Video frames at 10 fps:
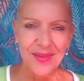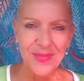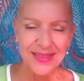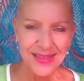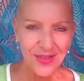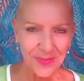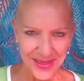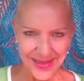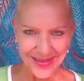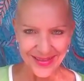the message I'm
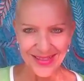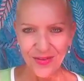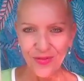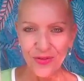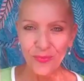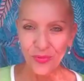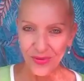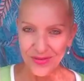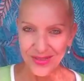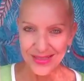getting is if you've
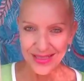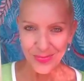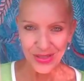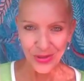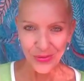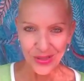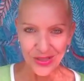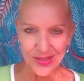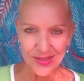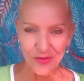previously been
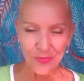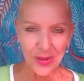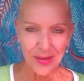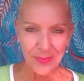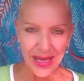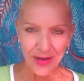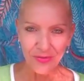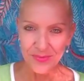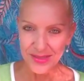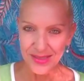holding yourself
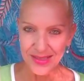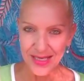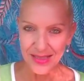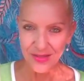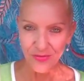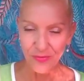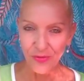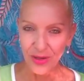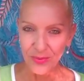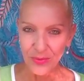back from success, from
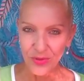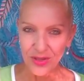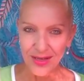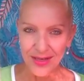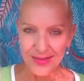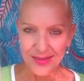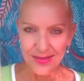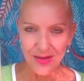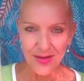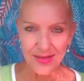following what your heart's
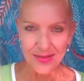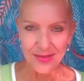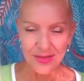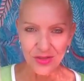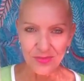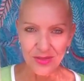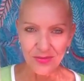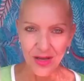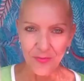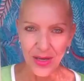desires is in terms of
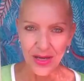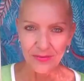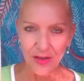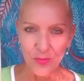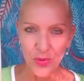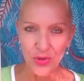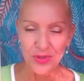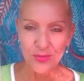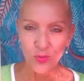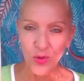life path, life
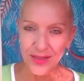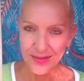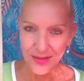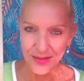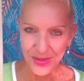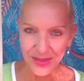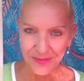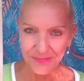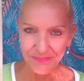purpose, one, it's karmic,